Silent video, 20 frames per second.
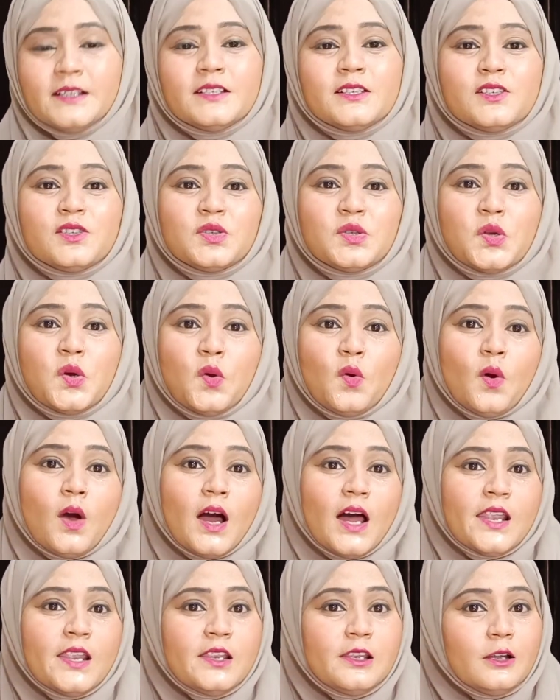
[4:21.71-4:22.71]
So
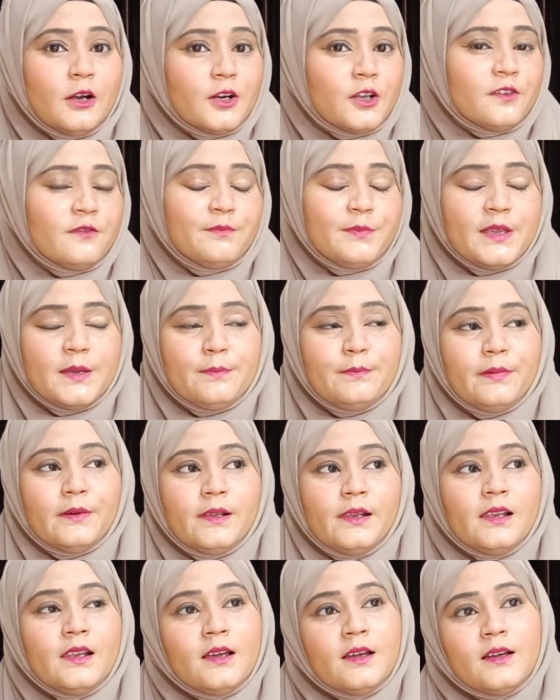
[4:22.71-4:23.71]
a lot of
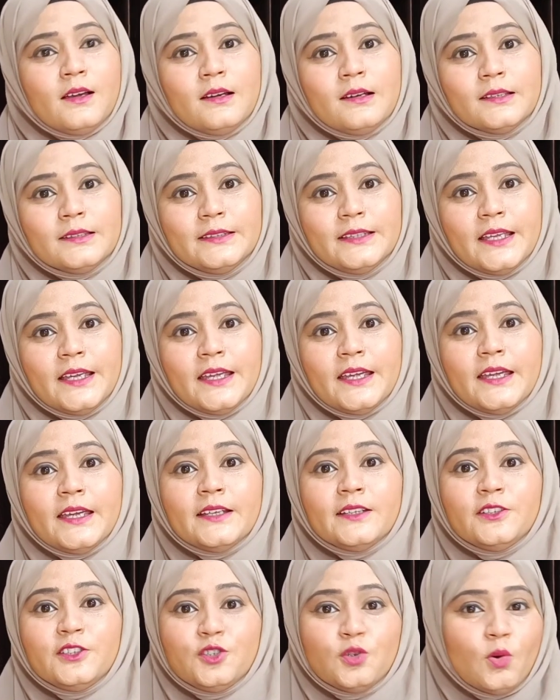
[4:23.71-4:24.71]
people,
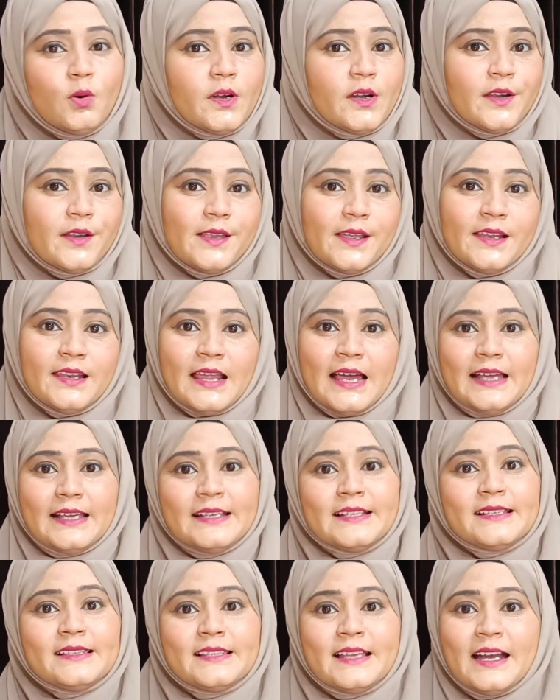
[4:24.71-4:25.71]
they don't
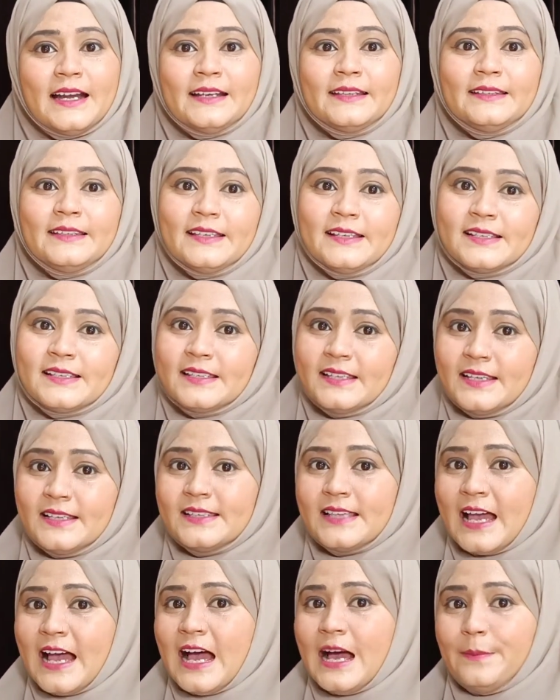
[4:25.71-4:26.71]
realize that this
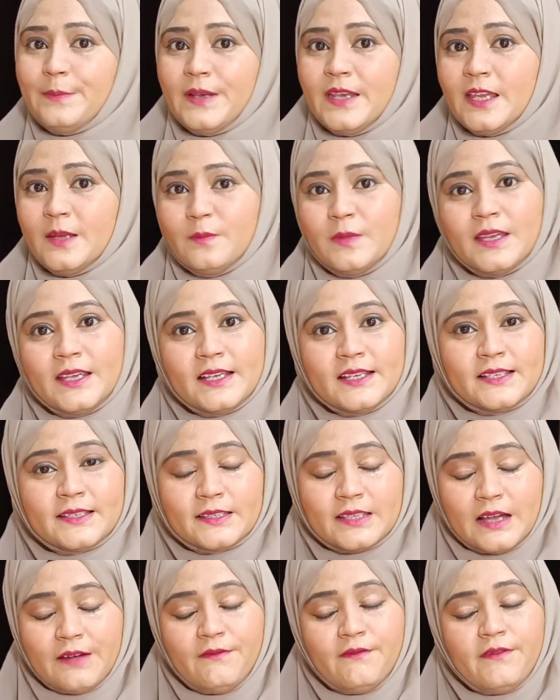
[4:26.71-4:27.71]
is happening because
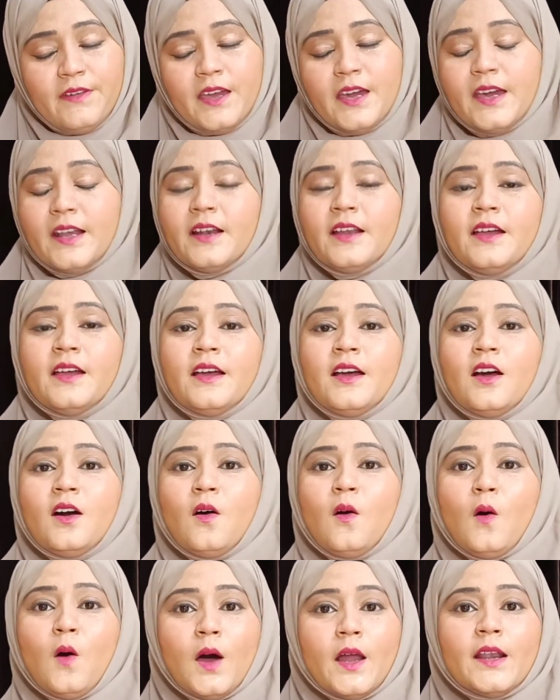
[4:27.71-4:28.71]
somewhere
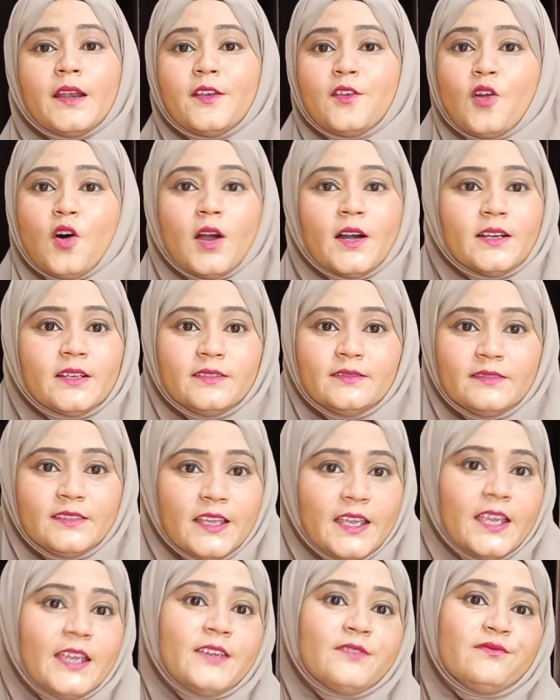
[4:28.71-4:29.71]
or not
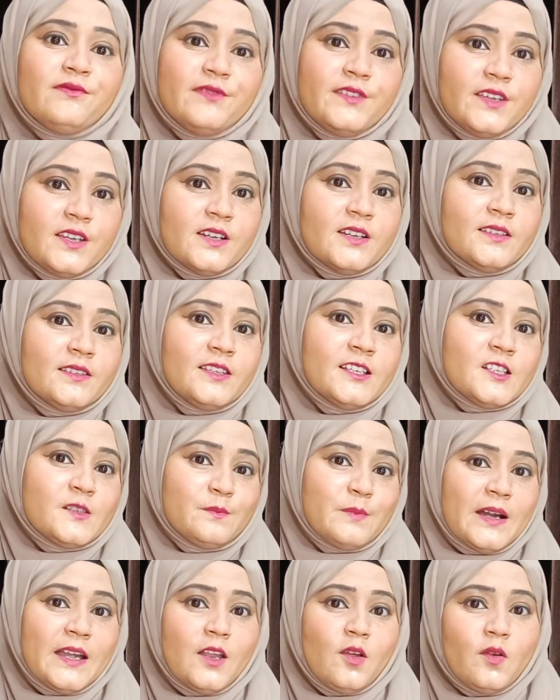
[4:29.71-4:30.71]
they fear this
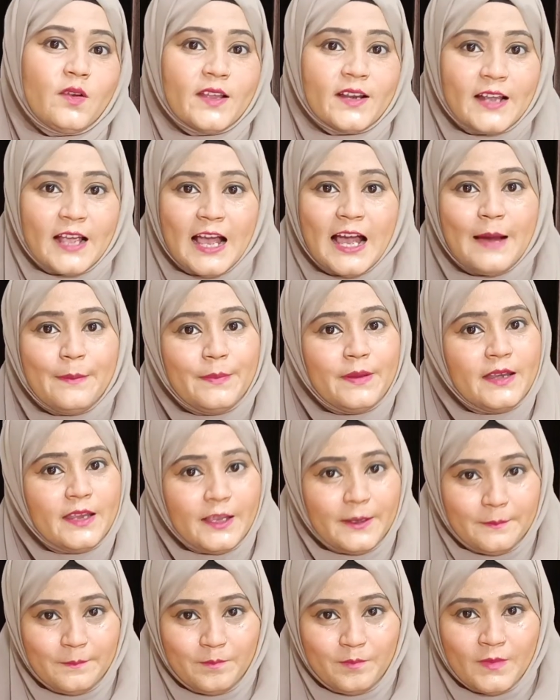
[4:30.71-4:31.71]
particular
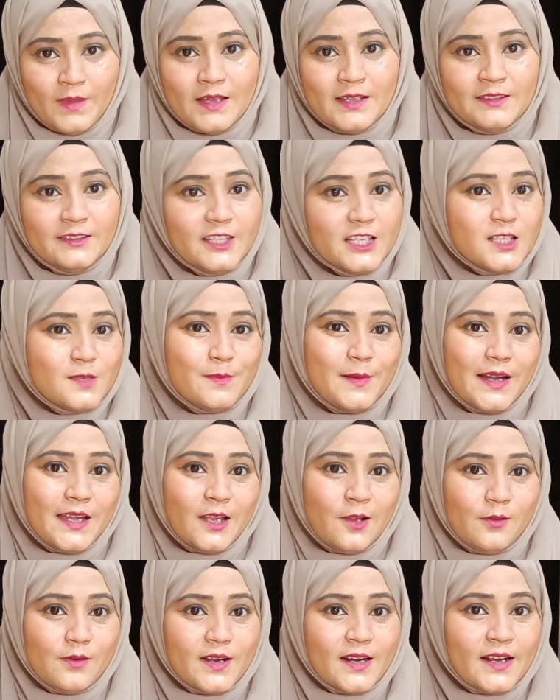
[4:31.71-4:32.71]
happening, this
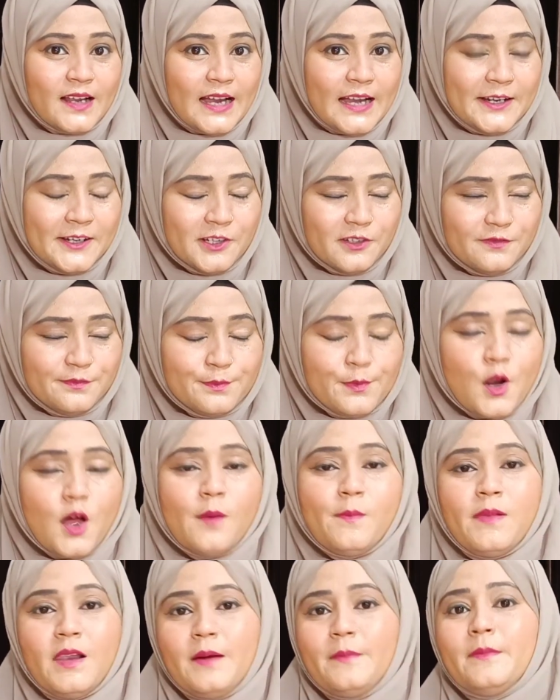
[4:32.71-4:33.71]
particular kind of
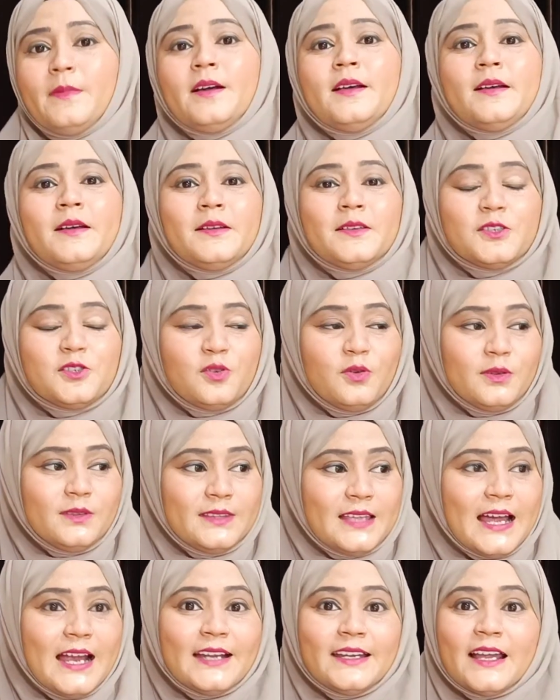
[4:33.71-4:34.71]
problem. So
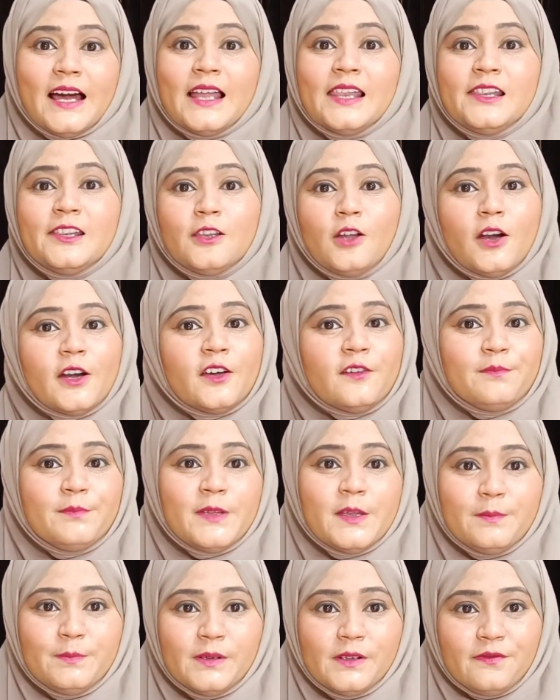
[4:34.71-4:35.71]
that a lot of
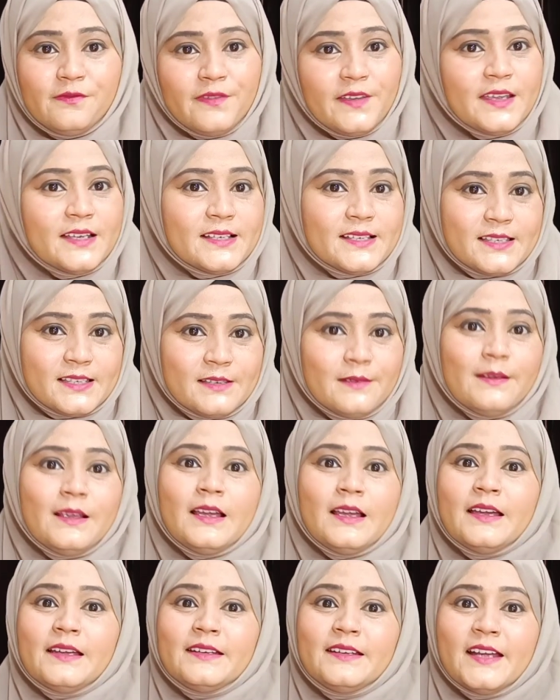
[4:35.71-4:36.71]
people face
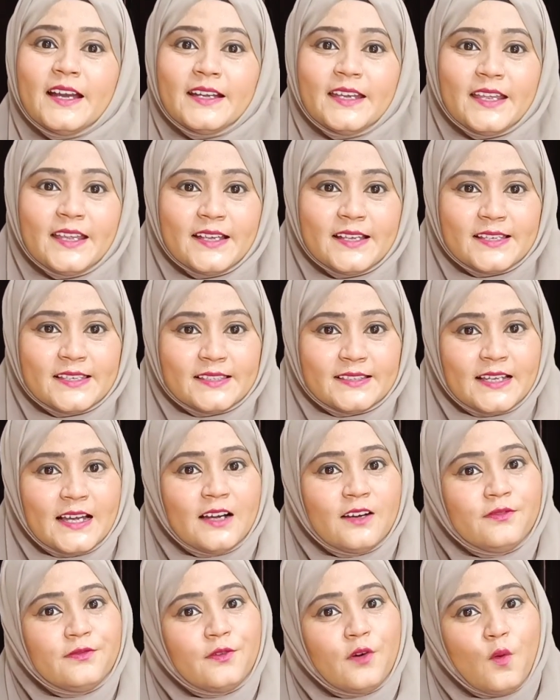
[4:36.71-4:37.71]
getting
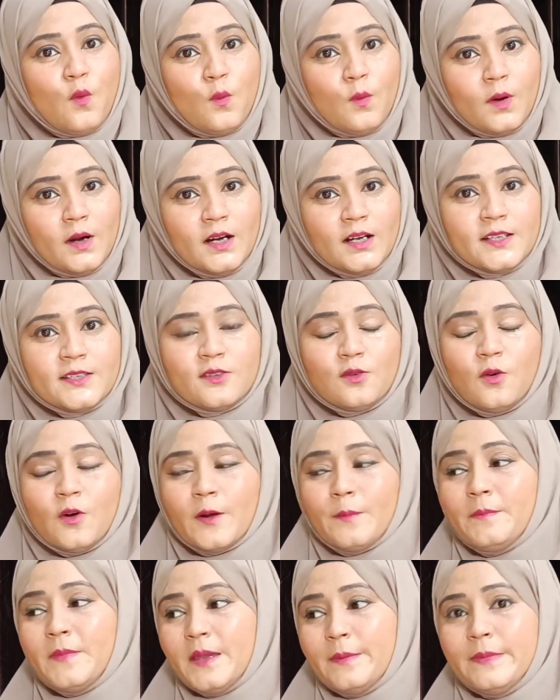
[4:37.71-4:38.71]
stuck for words
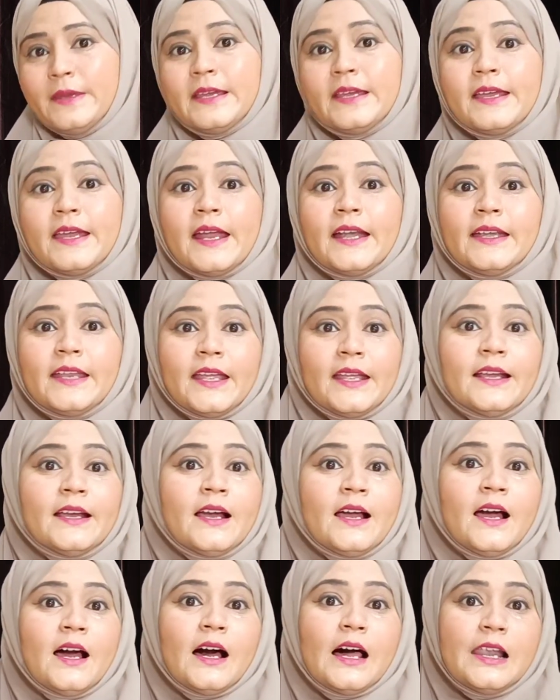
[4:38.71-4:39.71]
or maybe getting
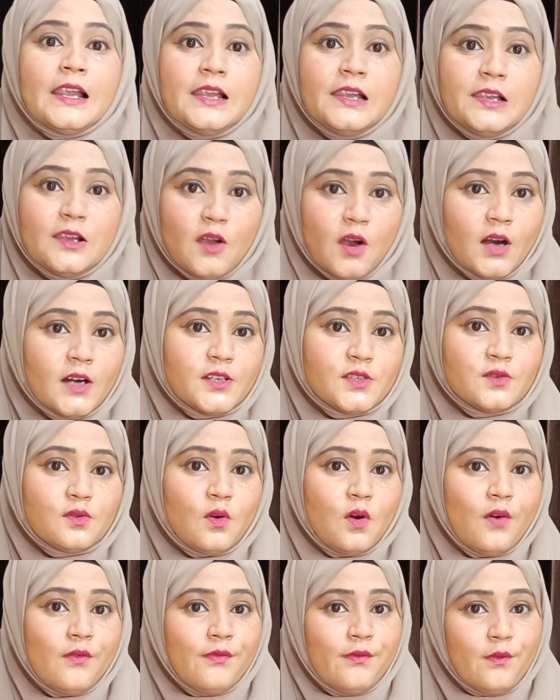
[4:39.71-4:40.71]
a lots
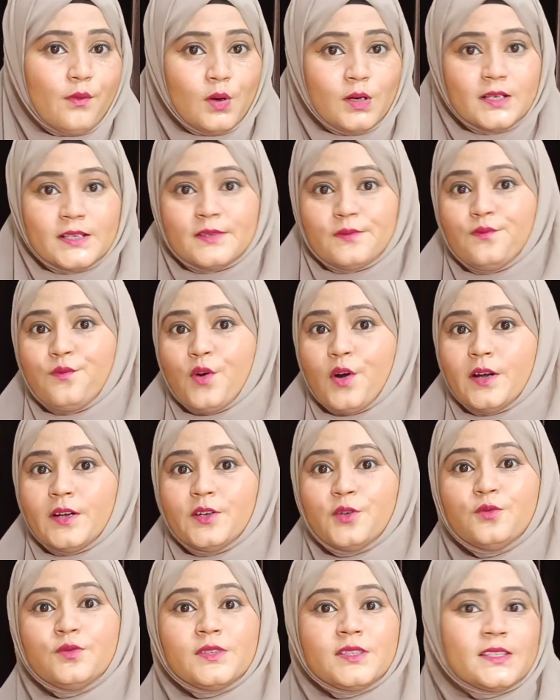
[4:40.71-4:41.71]
of words
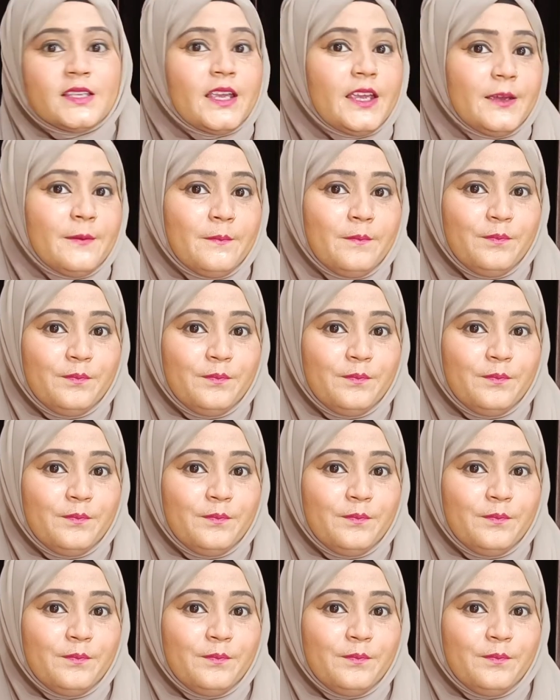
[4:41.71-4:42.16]
what to say.